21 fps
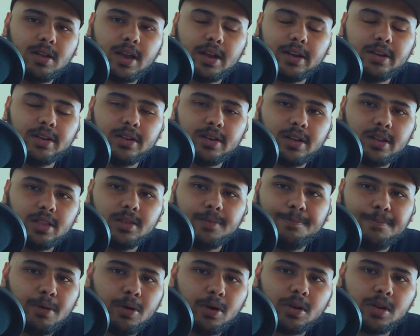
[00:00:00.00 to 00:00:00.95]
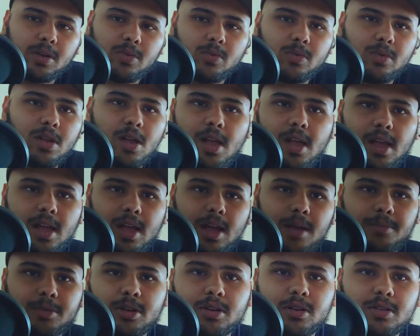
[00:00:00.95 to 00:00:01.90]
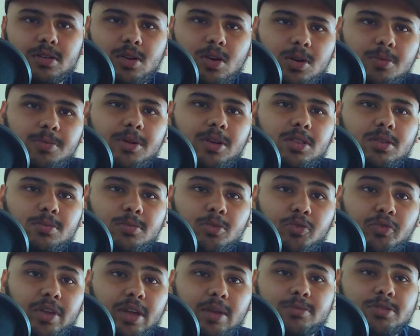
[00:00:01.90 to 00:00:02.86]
I didn't read the book, and I'm here to talk about the movie.